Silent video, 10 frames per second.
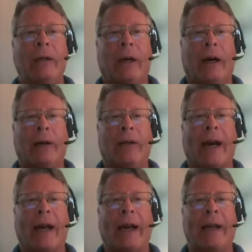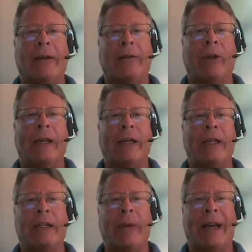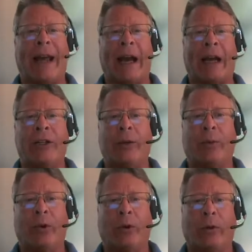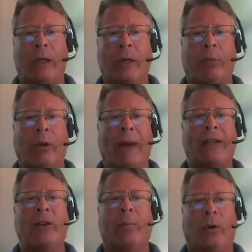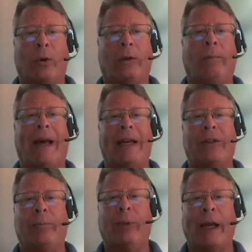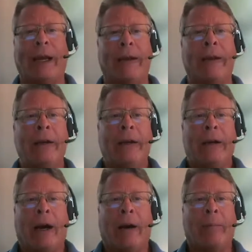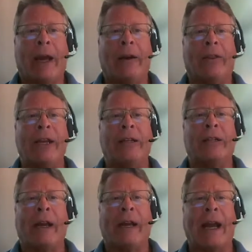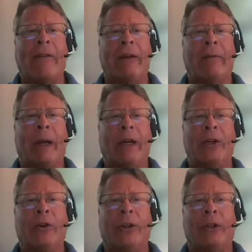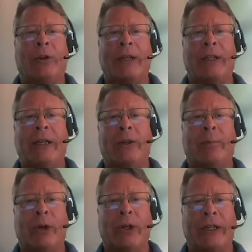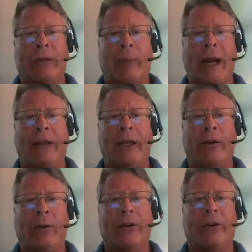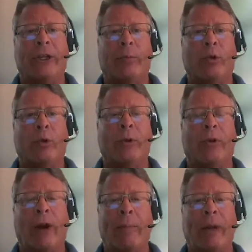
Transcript: To that end, it really needs to be an actionable, implementable master plan. And things like making sure that trustees are participating, that your leadership group are the right